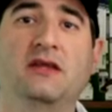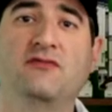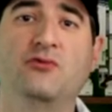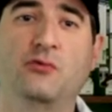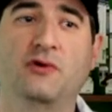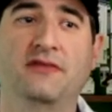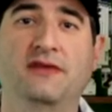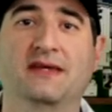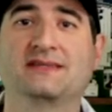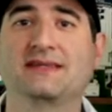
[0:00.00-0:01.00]
you with
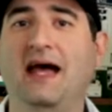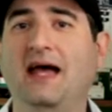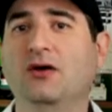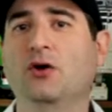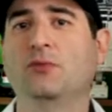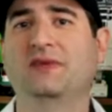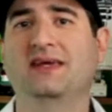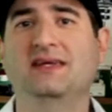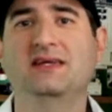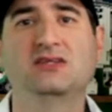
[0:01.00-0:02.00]
this. I hope that
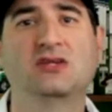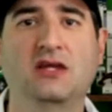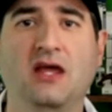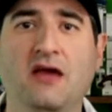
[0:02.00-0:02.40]
each and